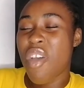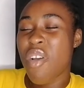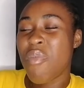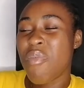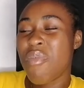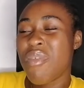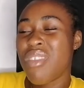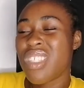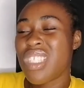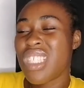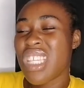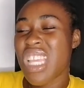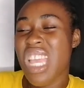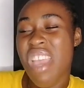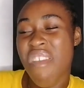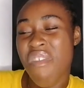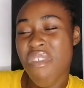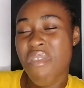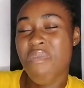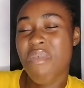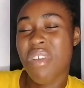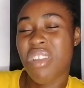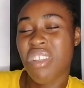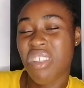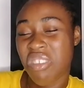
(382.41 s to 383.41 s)
almost
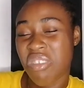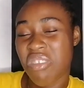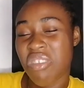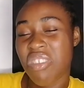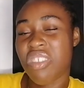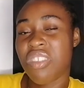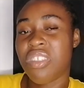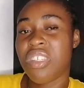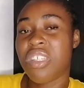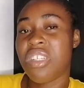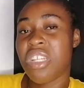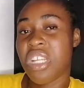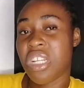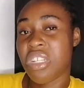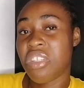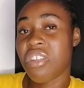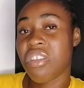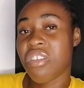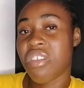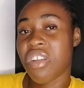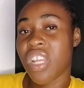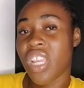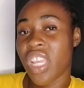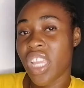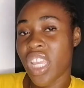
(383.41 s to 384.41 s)
everybody does with their
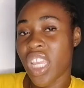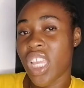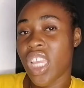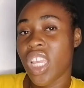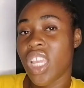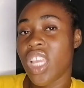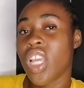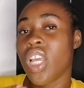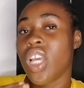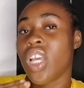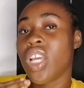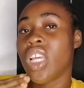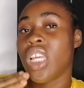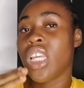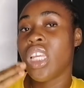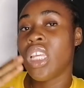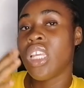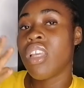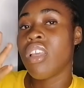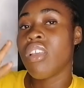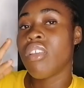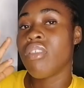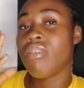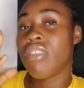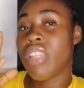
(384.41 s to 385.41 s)
natural hair
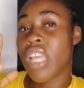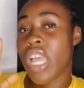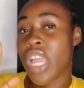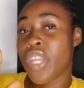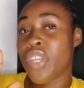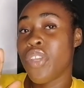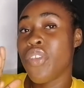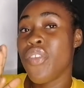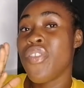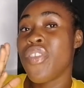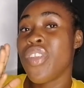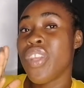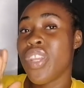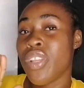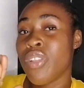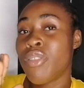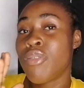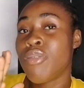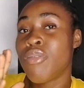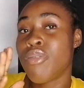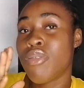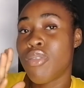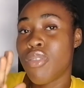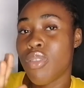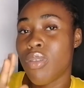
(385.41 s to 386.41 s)
that you
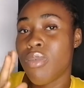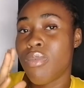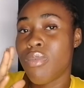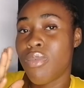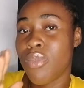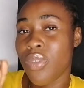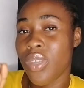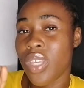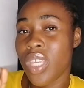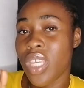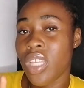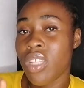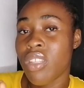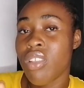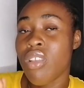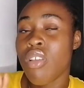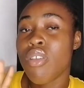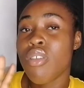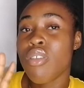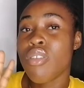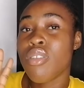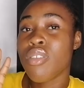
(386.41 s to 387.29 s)
need to stop doing.